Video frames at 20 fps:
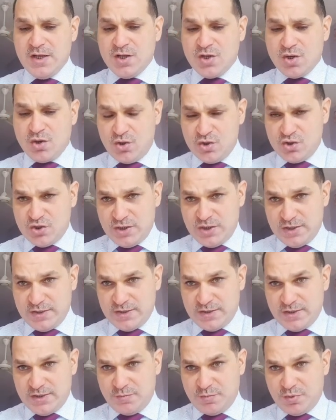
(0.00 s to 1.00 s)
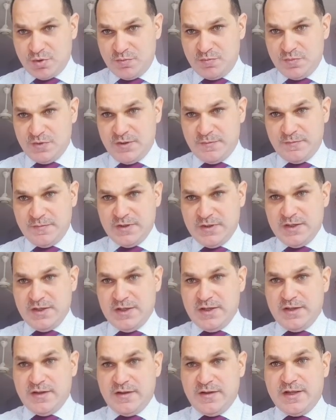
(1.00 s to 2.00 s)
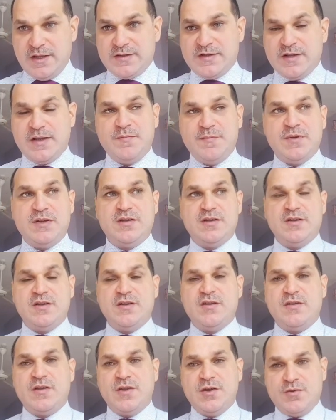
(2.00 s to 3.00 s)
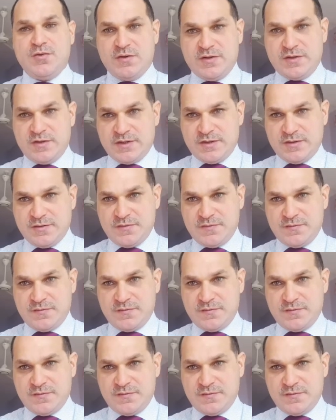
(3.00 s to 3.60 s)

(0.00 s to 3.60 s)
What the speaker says: congenital problem that happened in the ureter